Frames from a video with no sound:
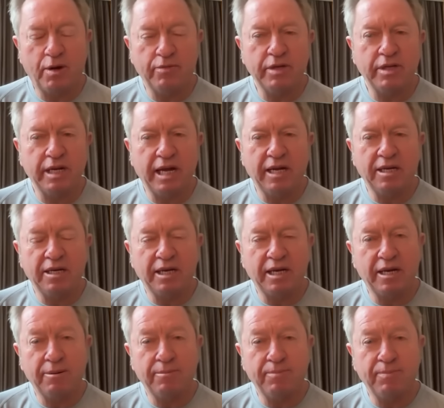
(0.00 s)
it, and
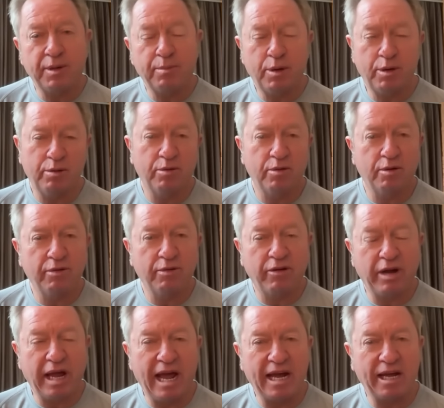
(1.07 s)
the models are
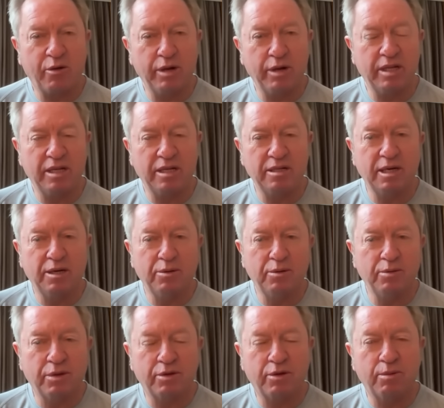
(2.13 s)
very accurate,
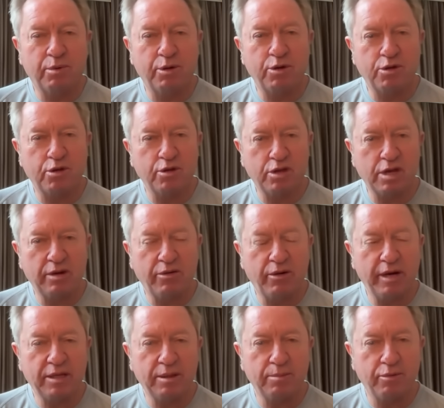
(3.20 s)
with
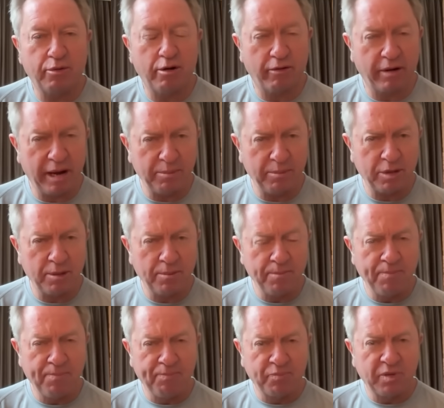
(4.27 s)
computer-generated programs.
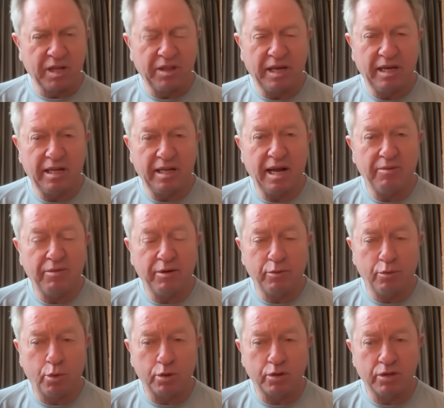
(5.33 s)
They'll have the
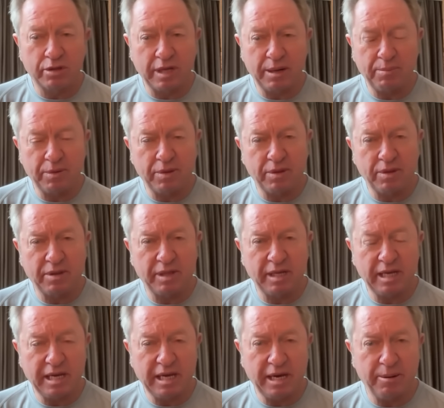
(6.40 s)
water depth,
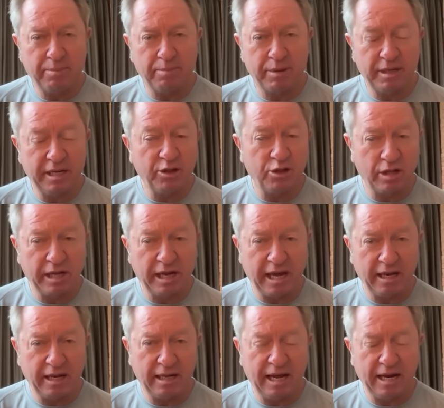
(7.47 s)
the peninsular
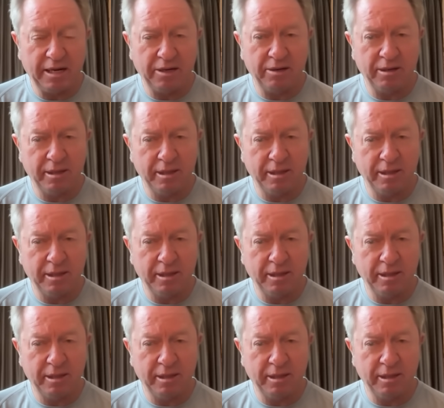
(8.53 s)
headland,